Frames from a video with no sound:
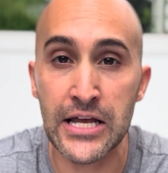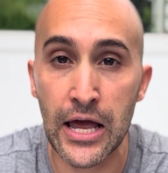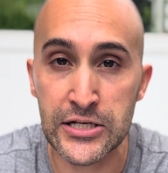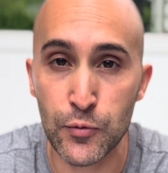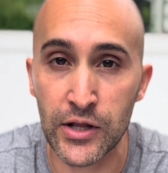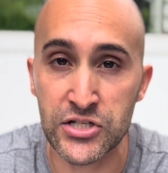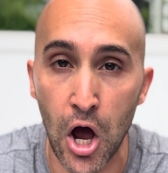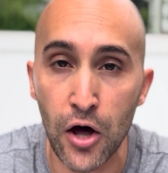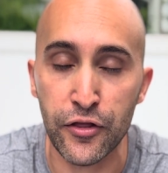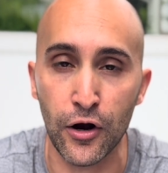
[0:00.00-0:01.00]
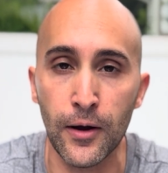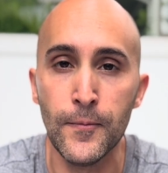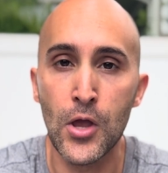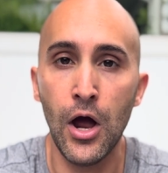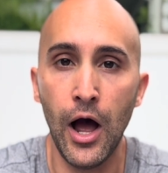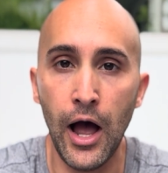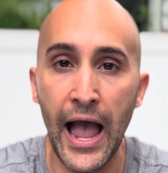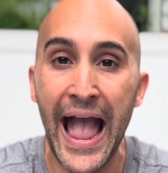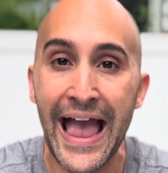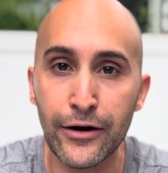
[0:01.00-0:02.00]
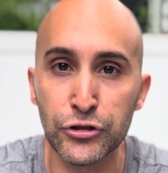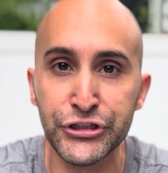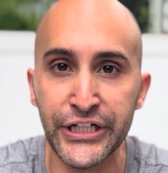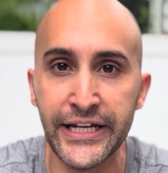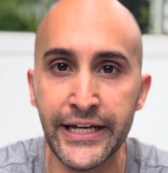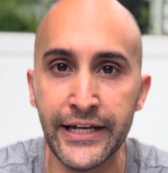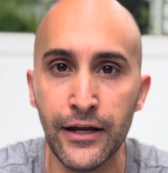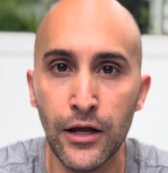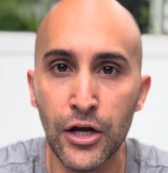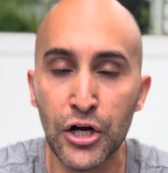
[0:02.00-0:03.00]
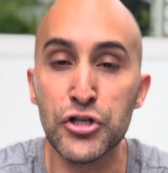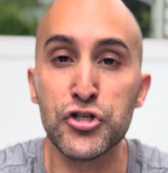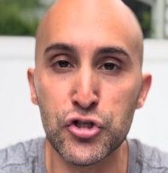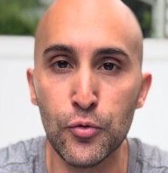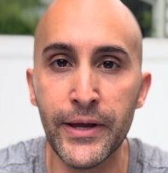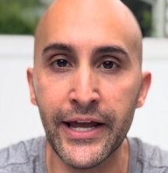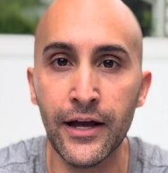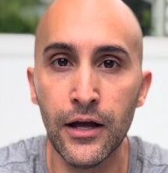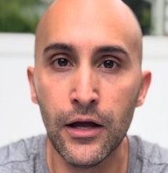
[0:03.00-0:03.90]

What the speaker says: as well as other energy-consuming